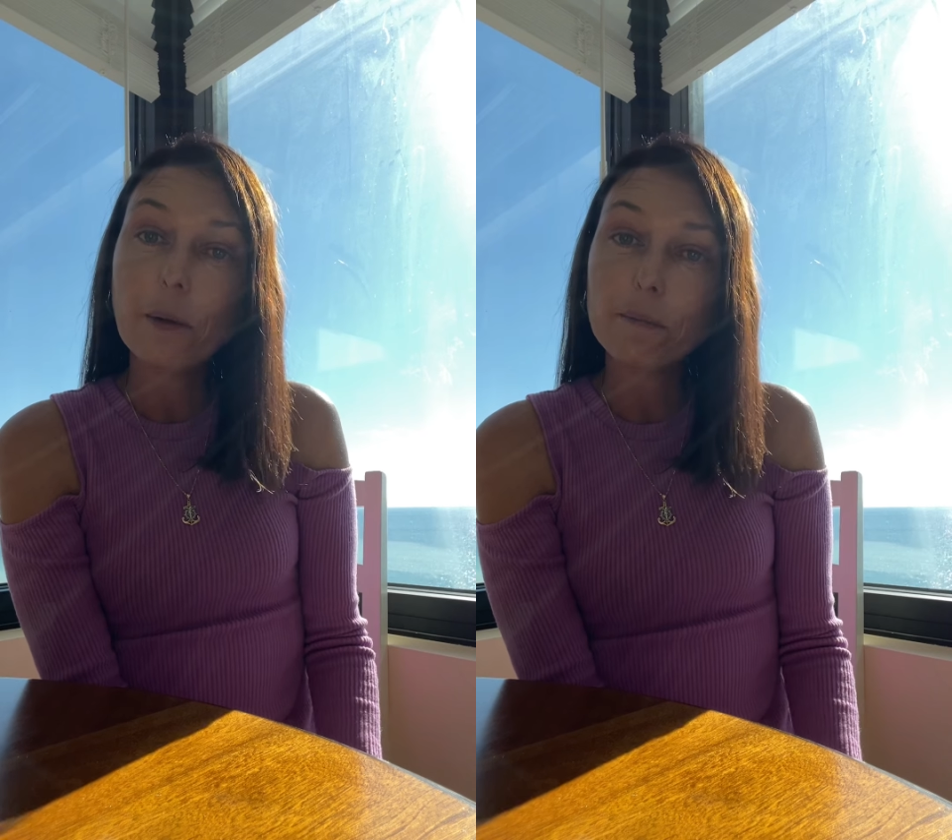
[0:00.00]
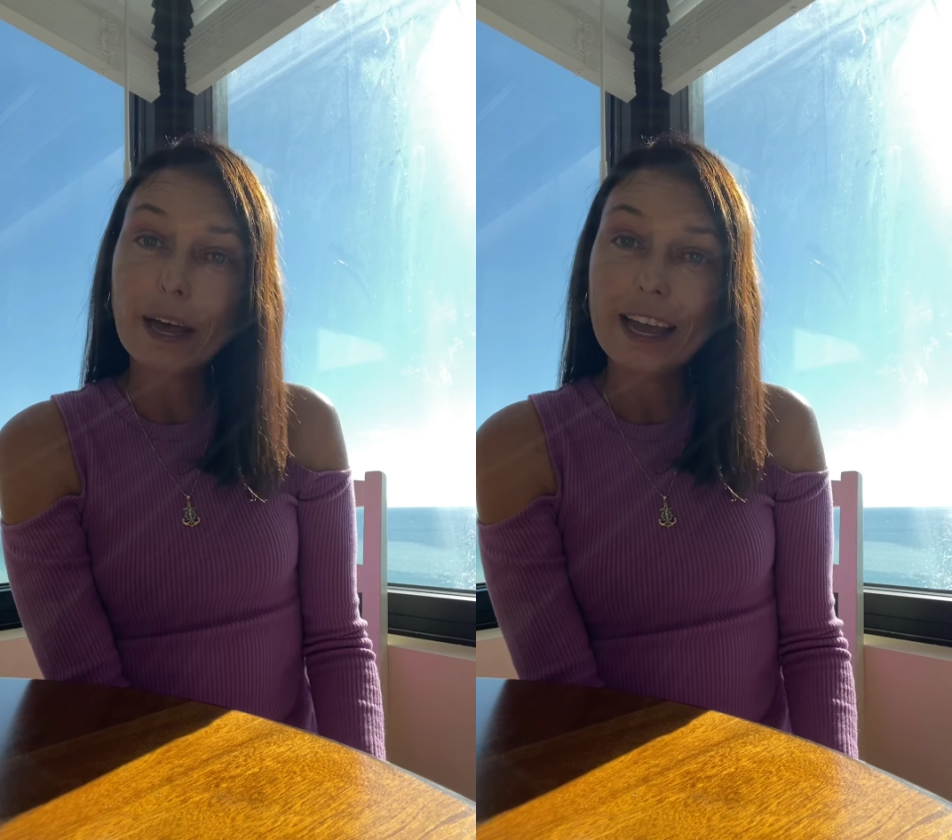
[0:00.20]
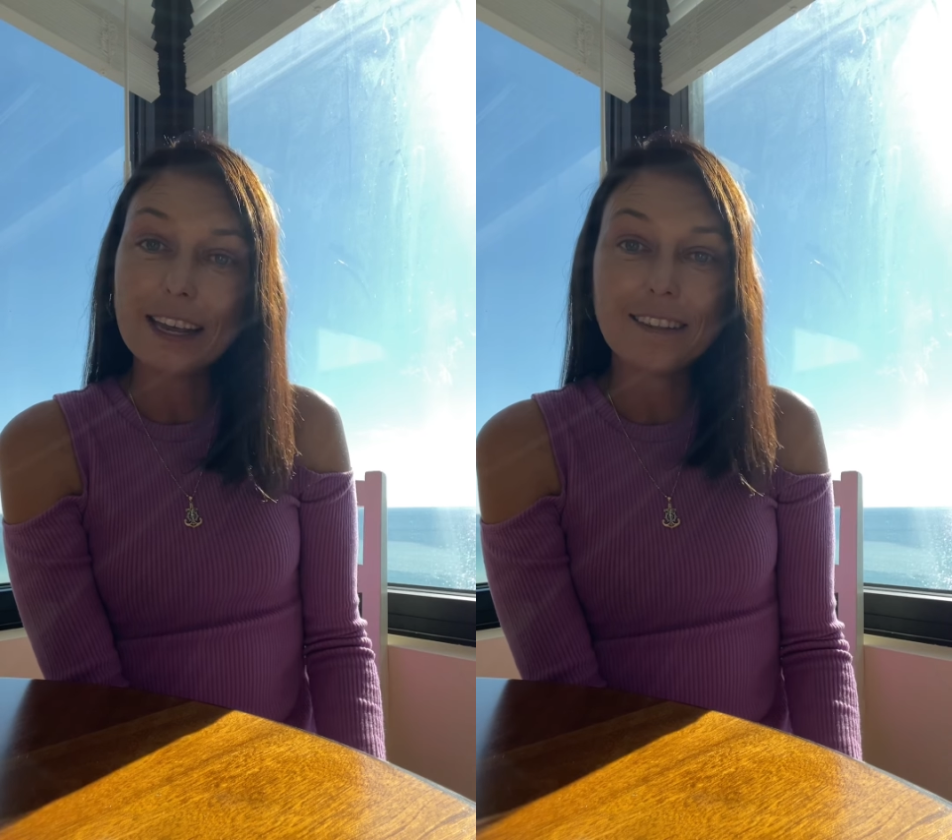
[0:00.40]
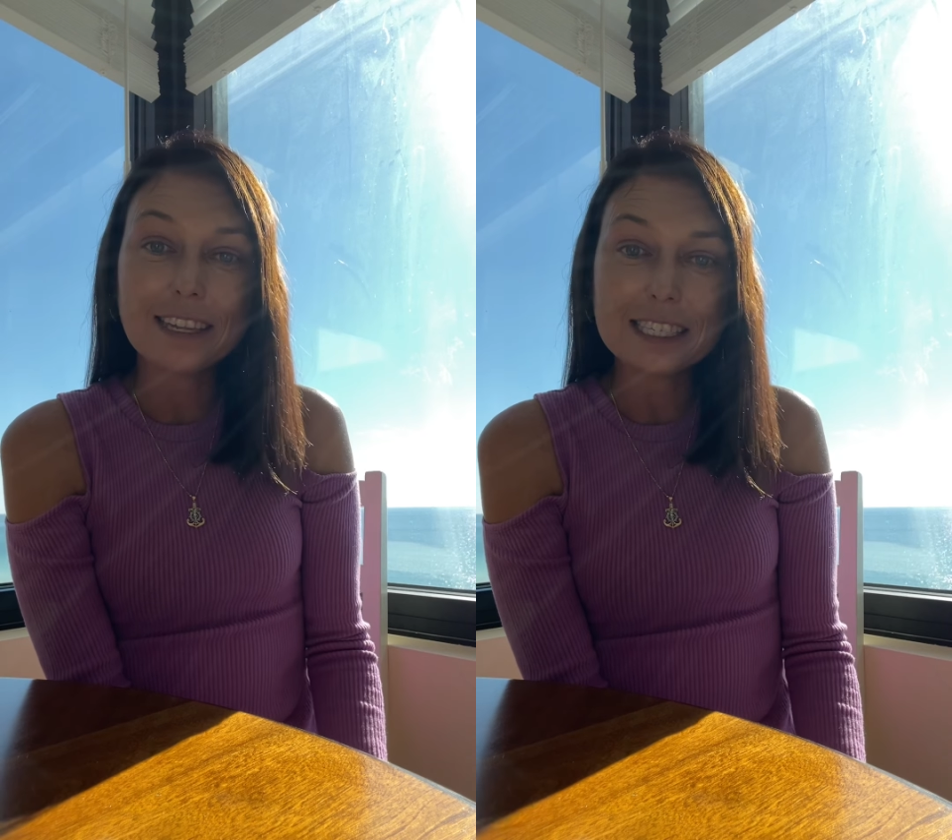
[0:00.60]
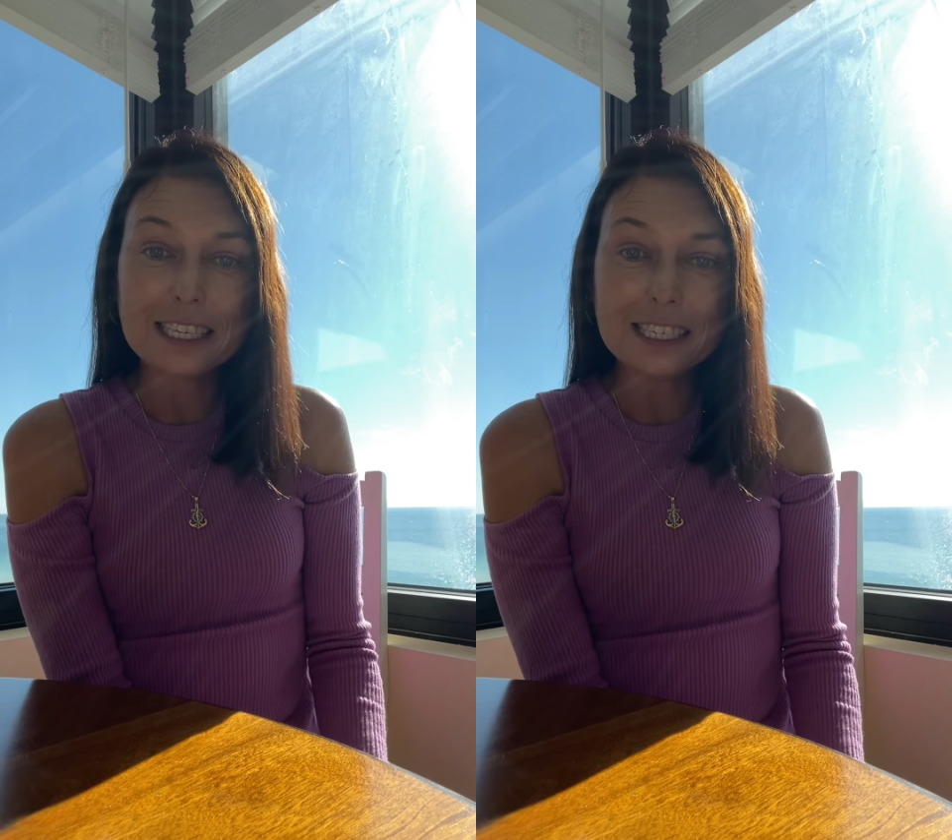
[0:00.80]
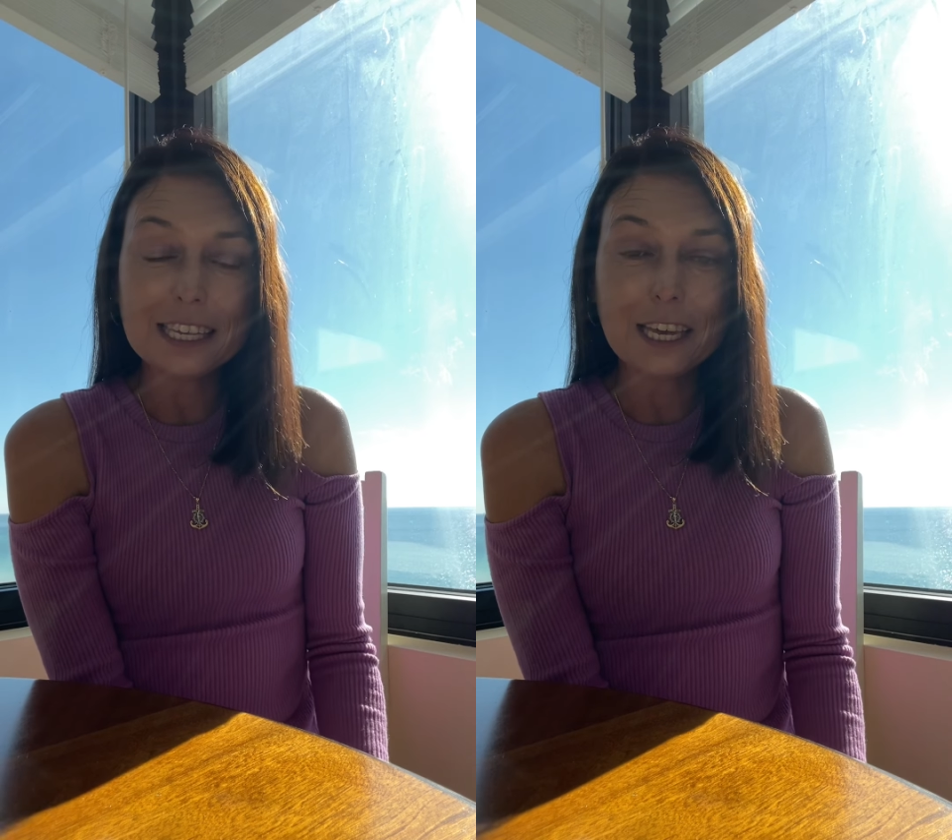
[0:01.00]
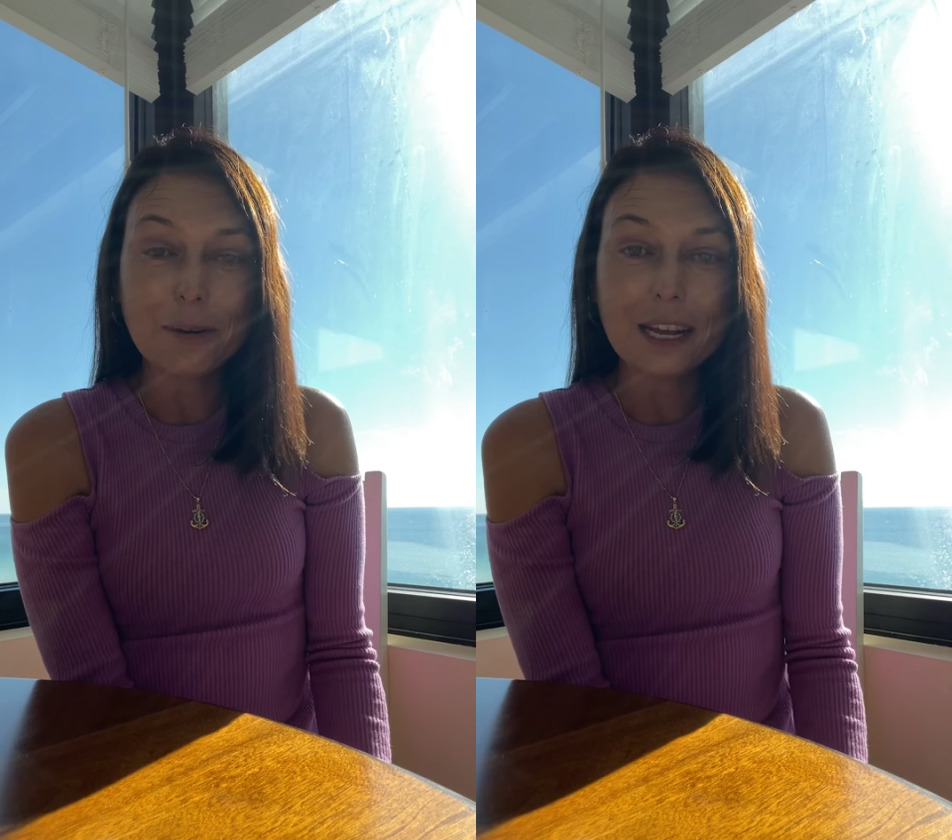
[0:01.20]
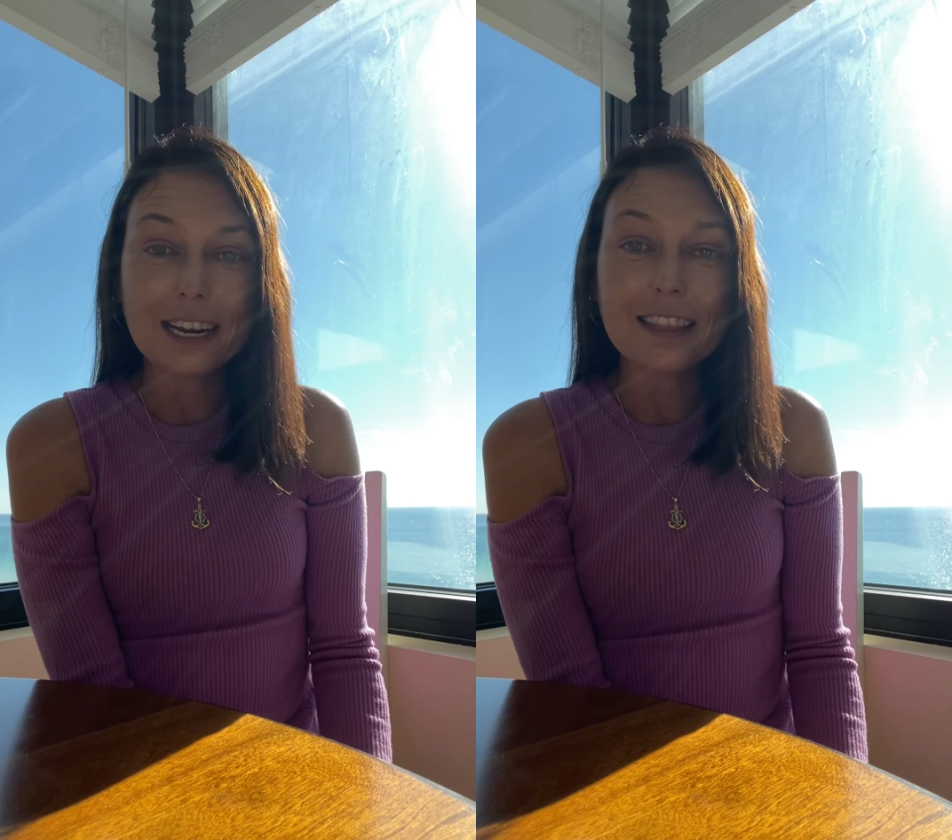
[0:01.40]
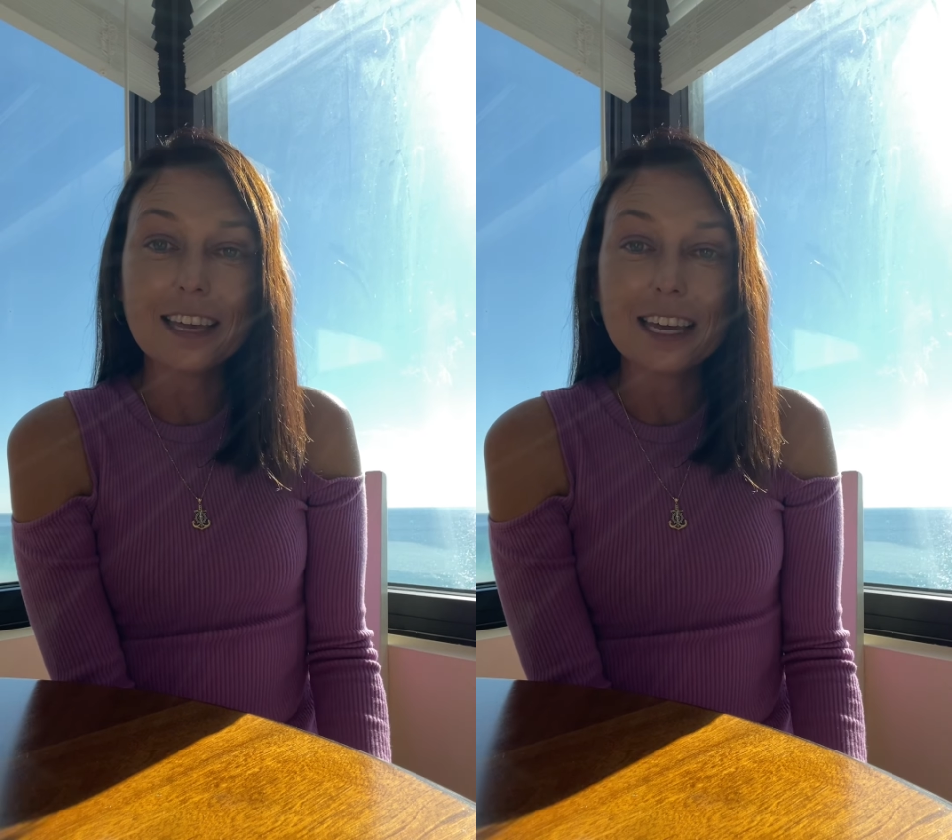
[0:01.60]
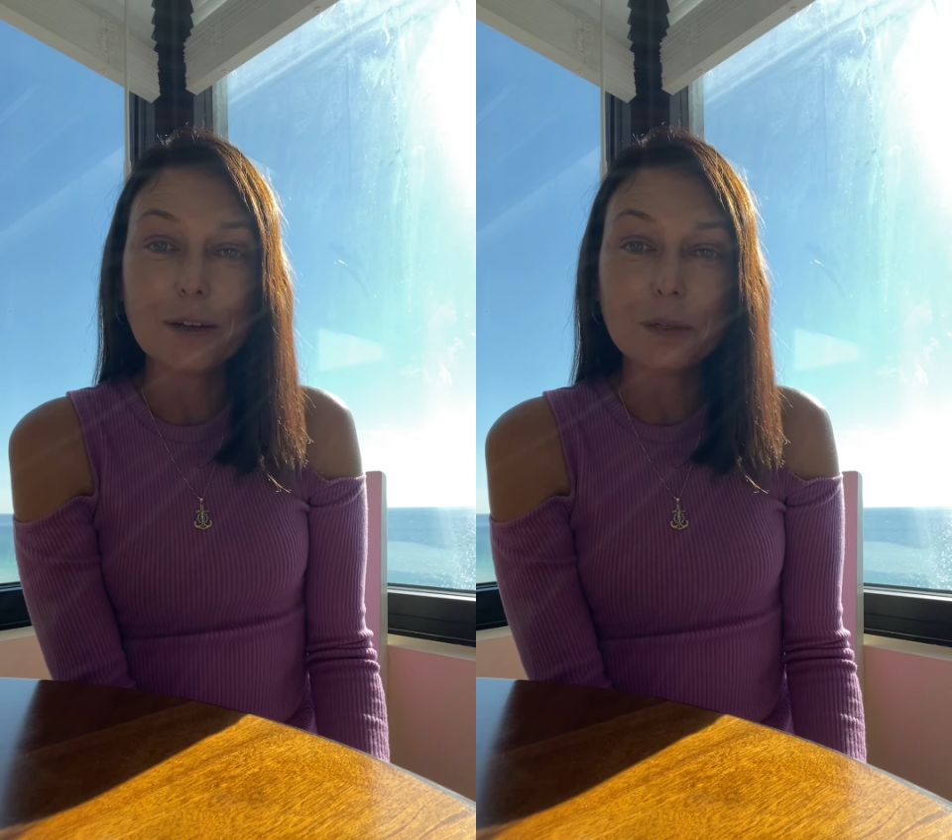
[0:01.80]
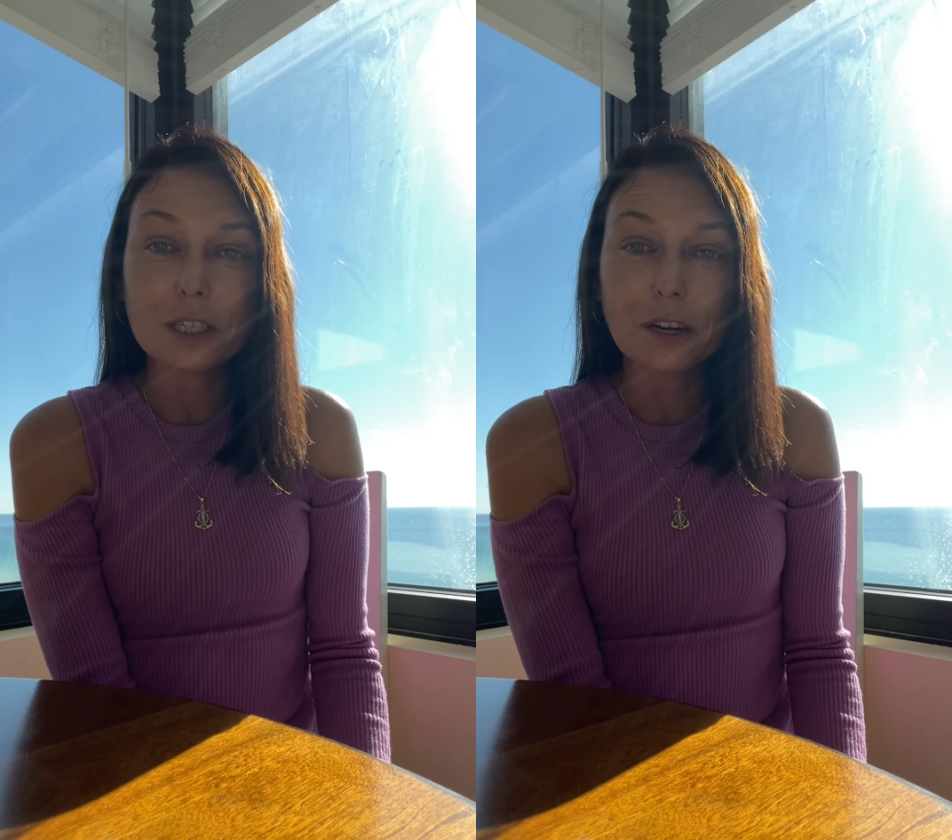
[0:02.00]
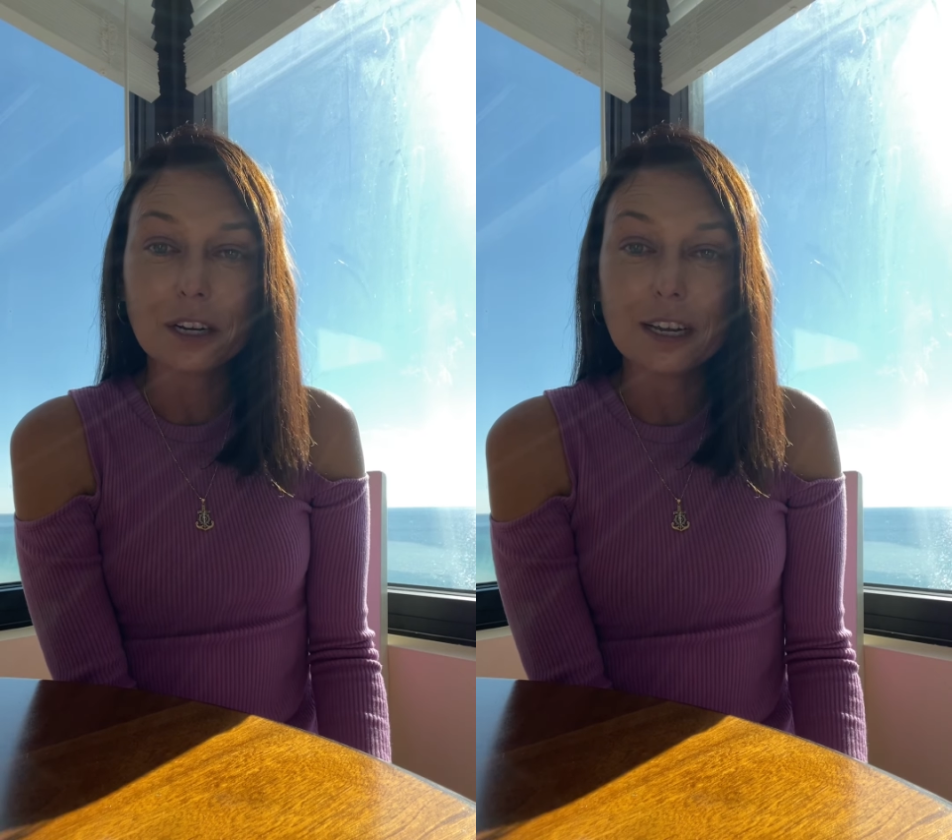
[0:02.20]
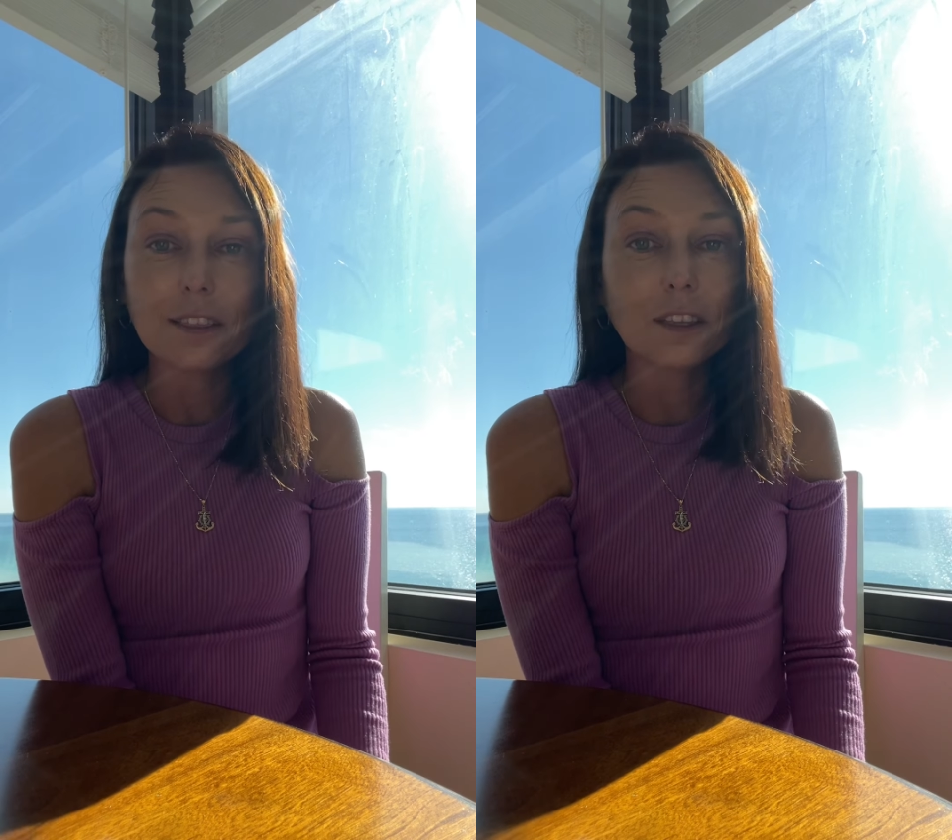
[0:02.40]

But this is the unit that he was earning